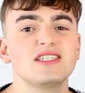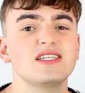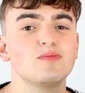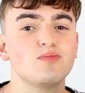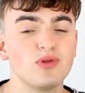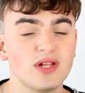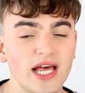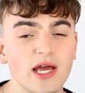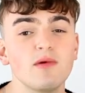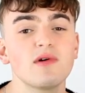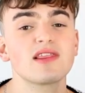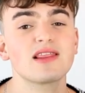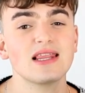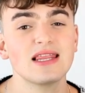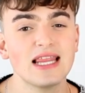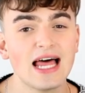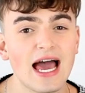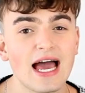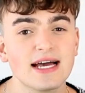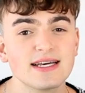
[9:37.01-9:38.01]
did play with
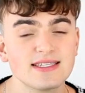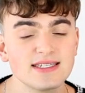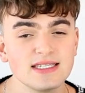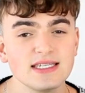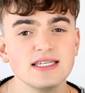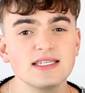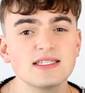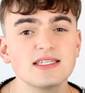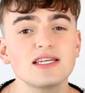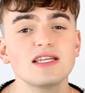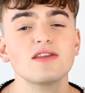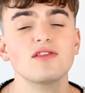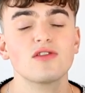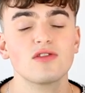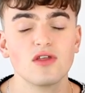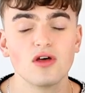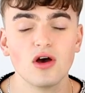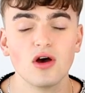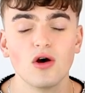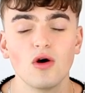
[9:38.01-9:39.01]
last
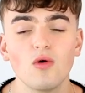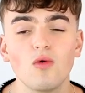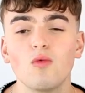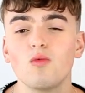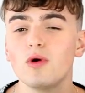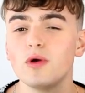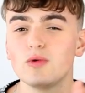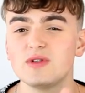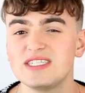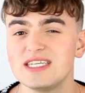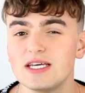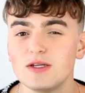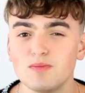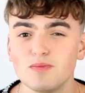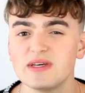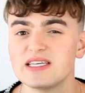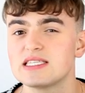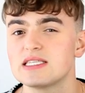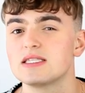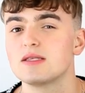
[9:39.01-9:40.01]
season, though we did
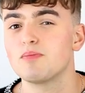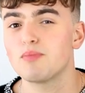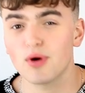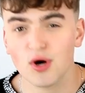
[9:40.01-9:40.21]
miss the